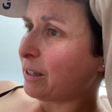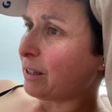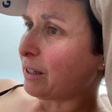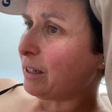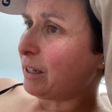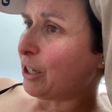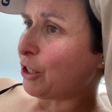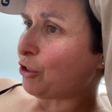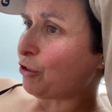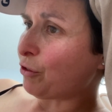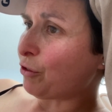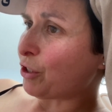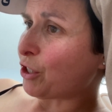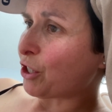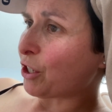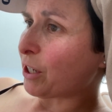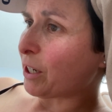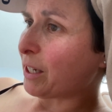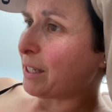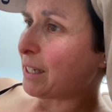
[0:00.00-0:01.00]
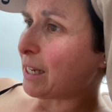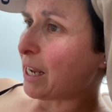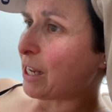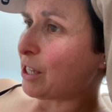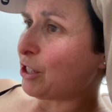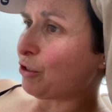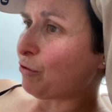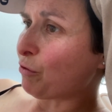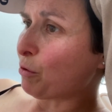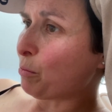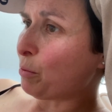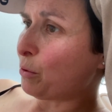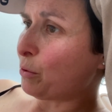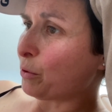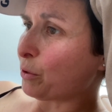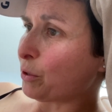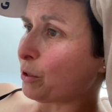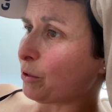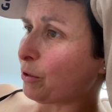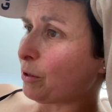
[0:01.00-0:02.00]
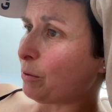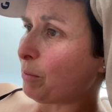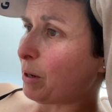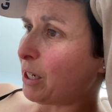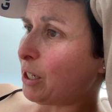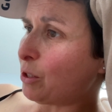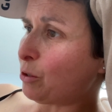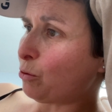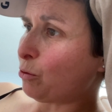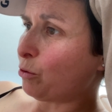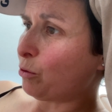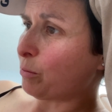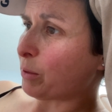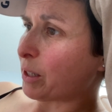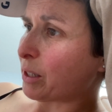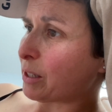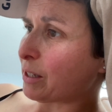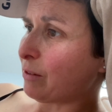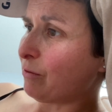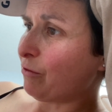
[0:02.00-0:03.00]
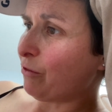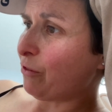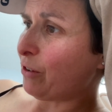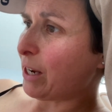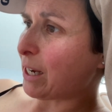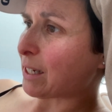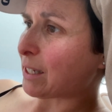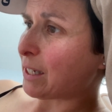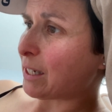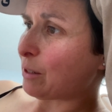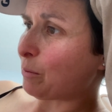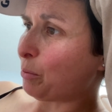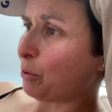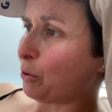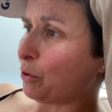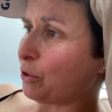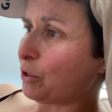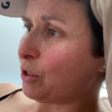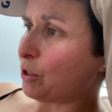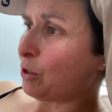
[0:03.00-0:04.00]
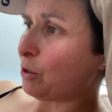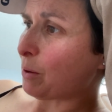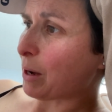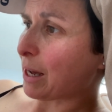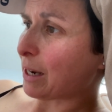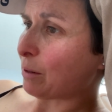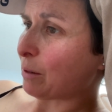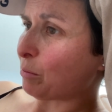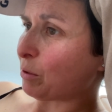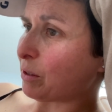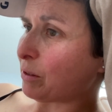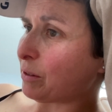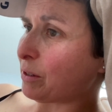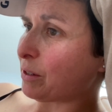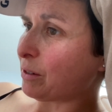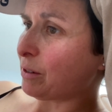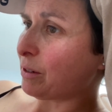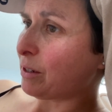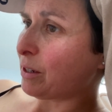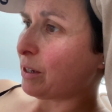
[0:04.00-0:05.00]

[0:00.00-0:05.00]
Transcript: The literature contains reports on the many torments inflicted upon zoo animals.